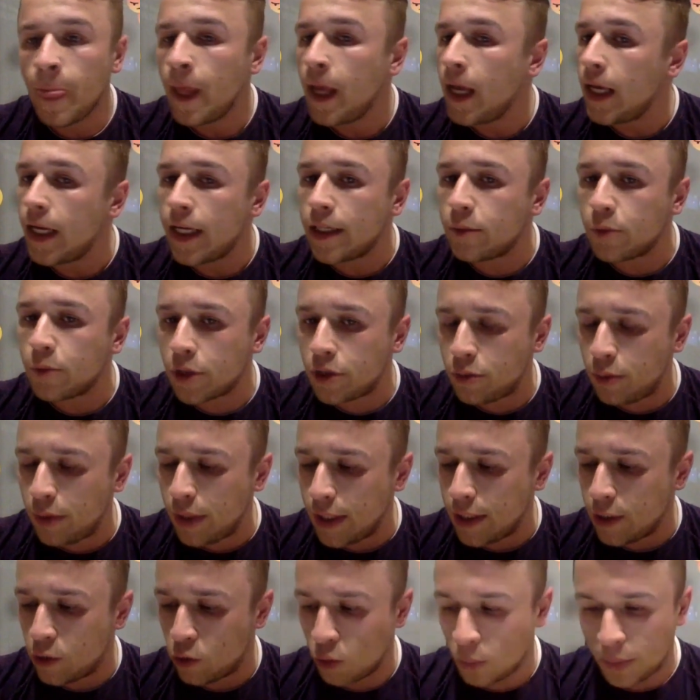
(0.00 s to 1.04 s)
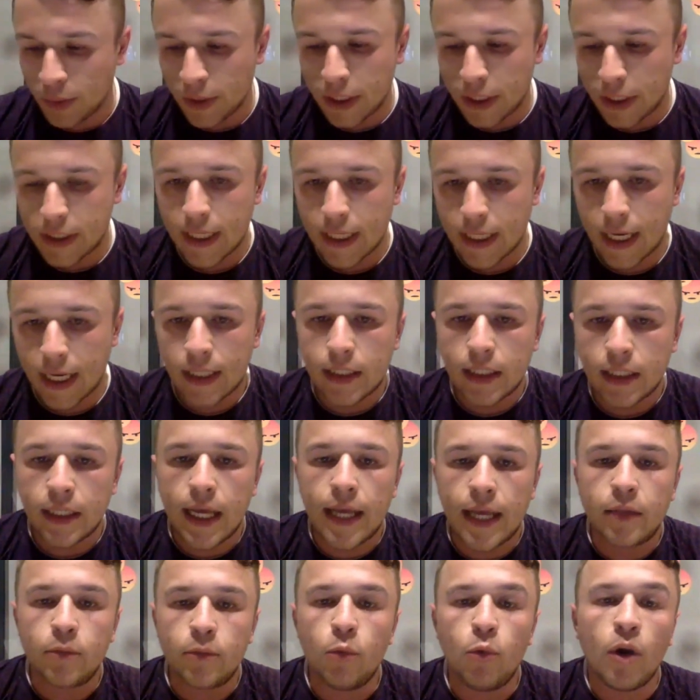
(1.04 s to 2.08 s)
It was really super exciting.
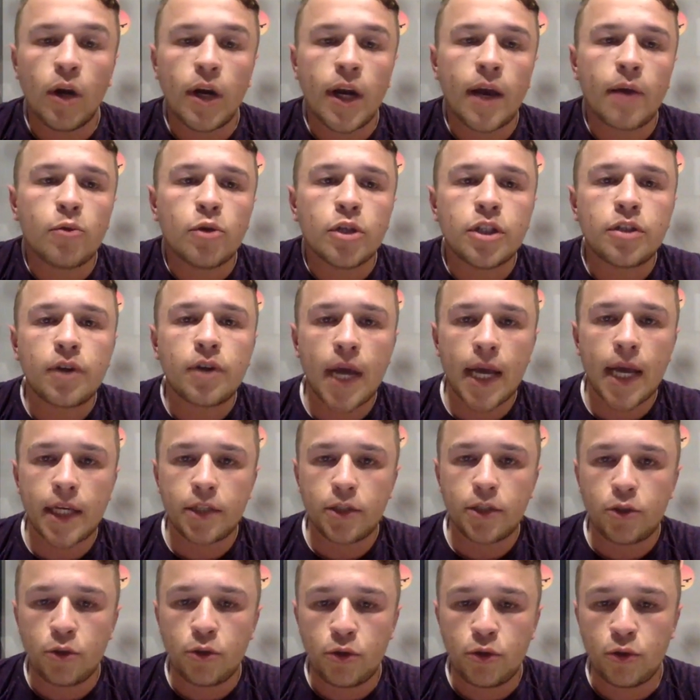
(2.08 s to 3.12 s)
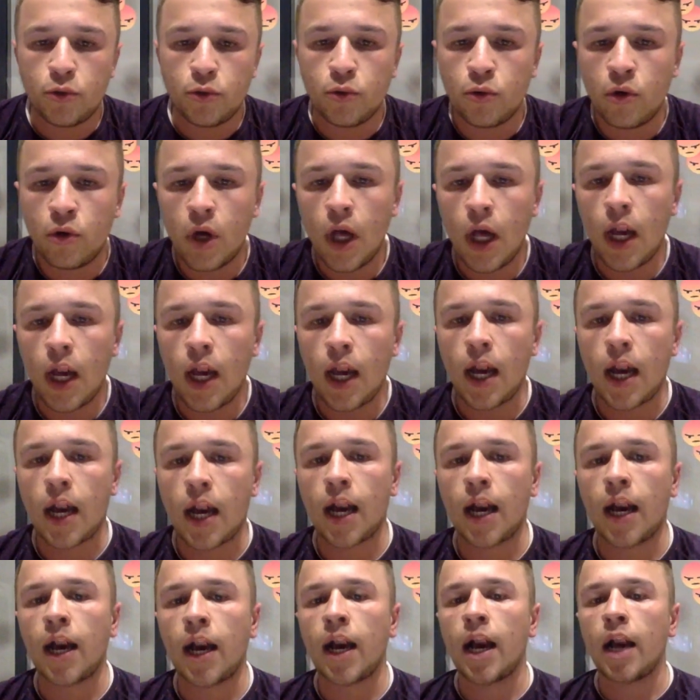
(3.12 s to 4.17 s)
And what I was trying to do,
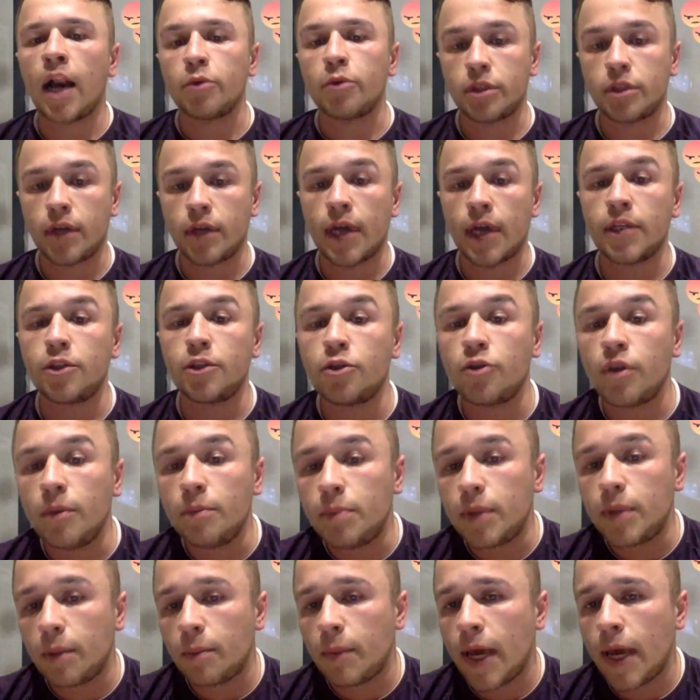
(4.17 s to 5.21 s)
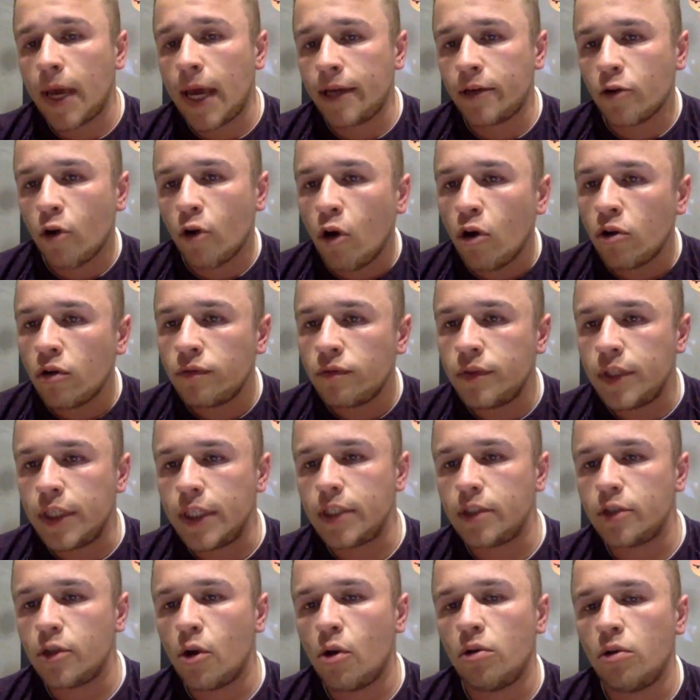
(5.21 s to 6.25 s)
uh, I was trying to implement all of this
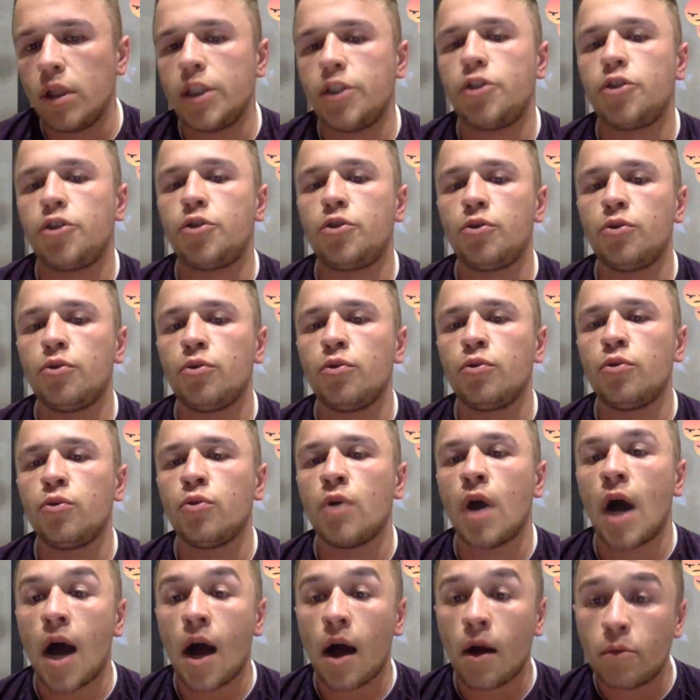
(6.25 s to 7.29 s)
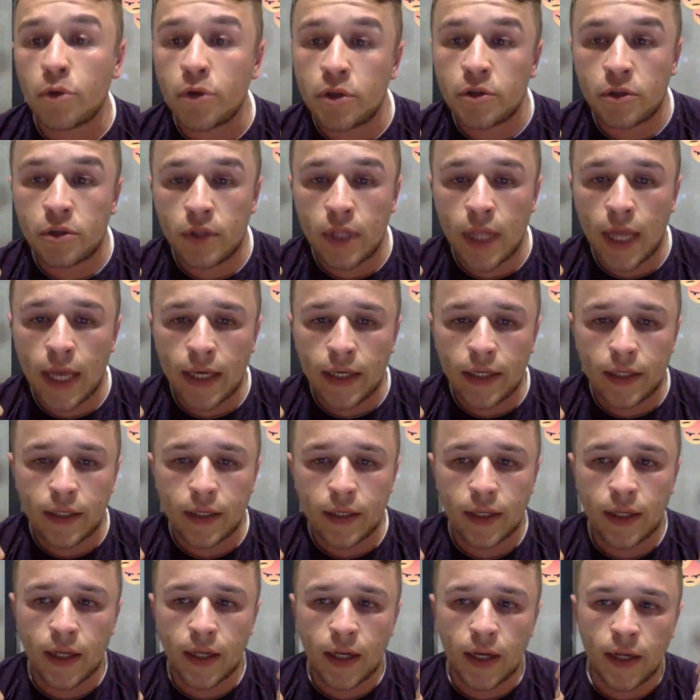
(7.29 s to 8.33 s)
knowledge to our, like,
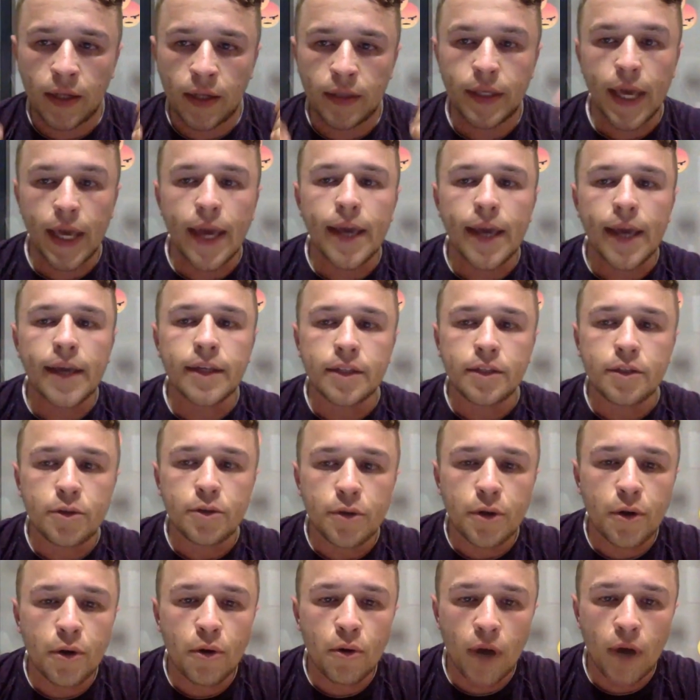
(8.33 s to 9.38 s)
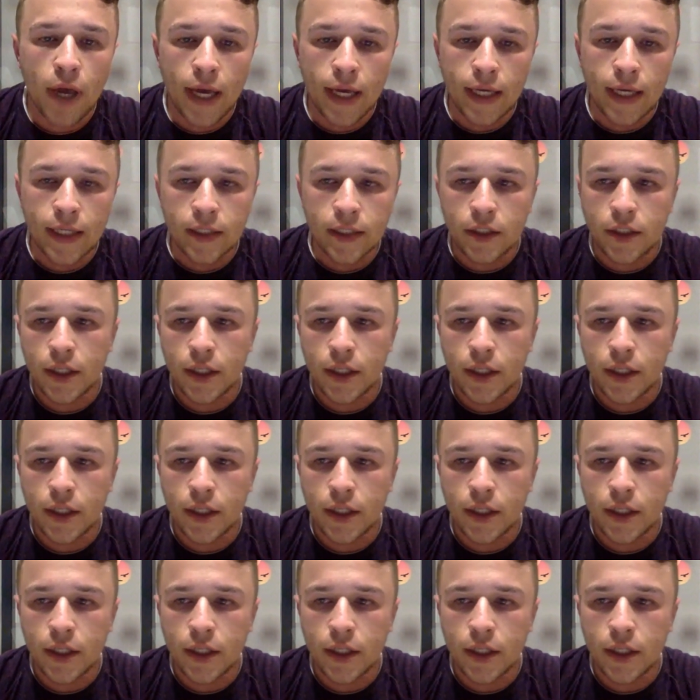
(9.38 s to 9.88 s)
uh, case, you know, and